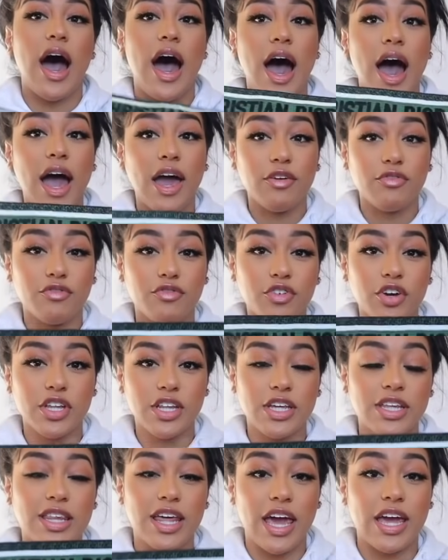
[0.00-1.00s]
I
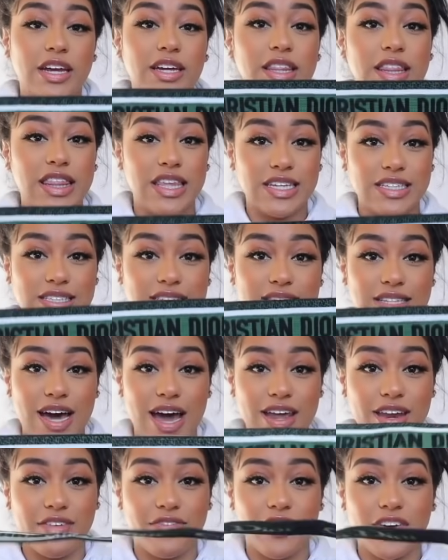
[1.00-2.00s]
really liked this
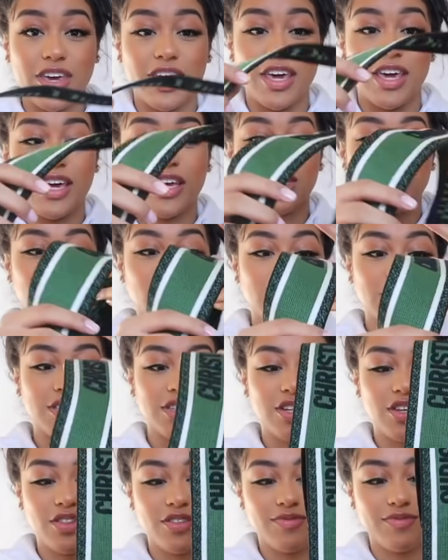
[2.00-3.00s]
side of it. It just
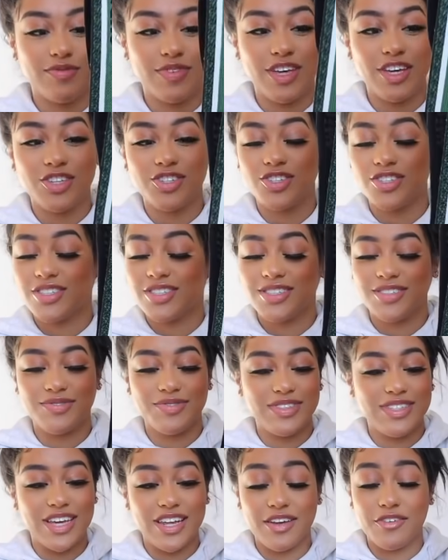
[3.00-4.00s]
it just
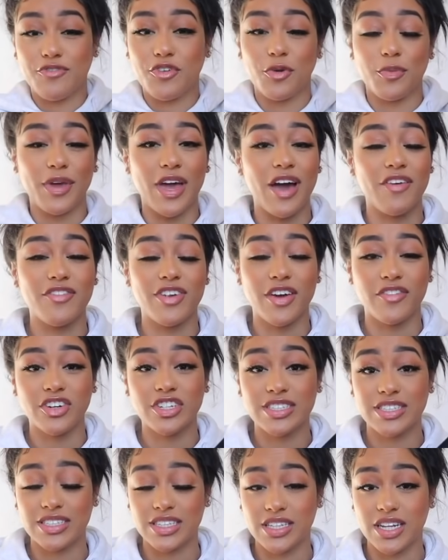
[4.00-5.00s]
did it for me. I've
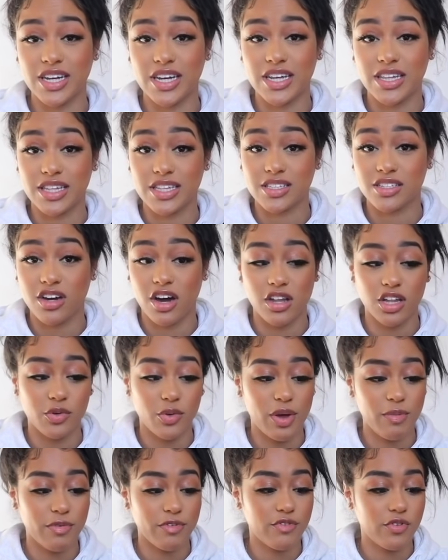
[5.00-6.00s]
never seen it in this
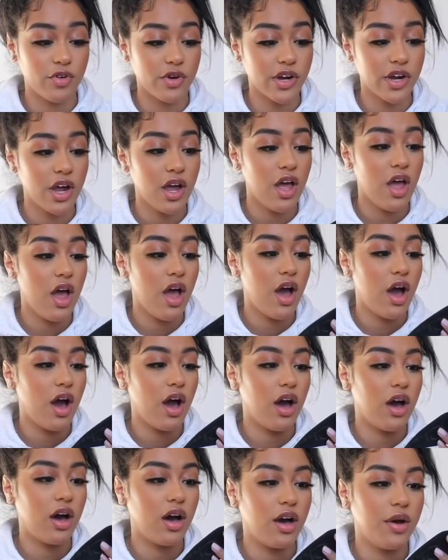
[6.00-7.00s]
colorway before.
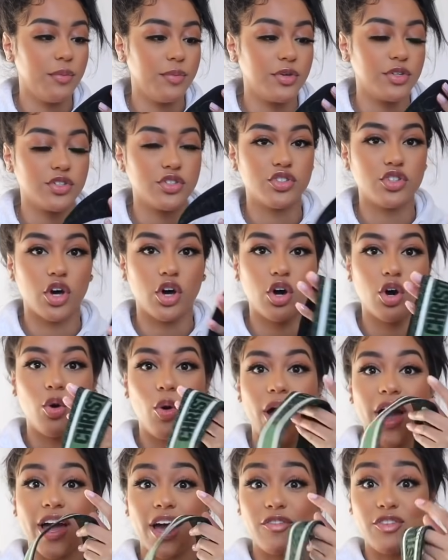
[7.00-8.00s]
Um,
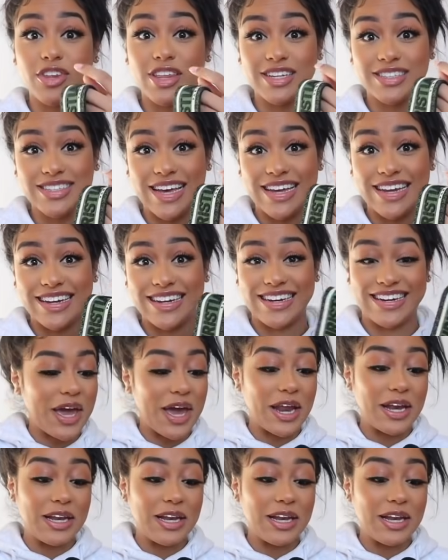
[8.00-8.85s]
so I got really excited.